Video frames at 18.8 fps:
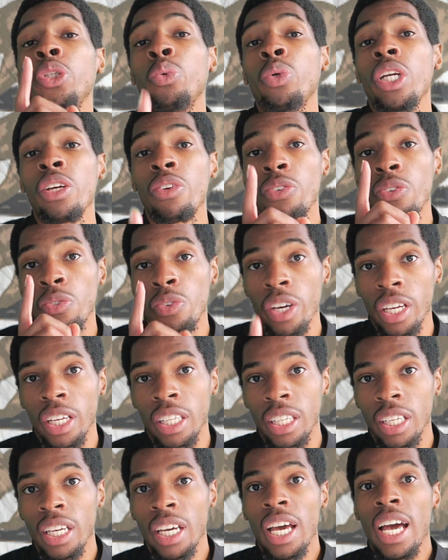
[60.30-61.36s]

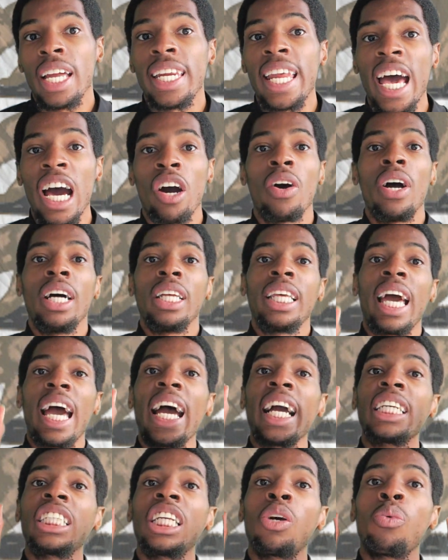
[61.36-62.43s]
25th. Now, they
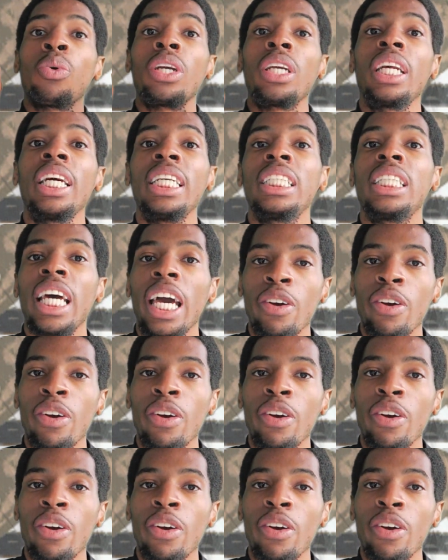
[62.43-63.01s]
actually released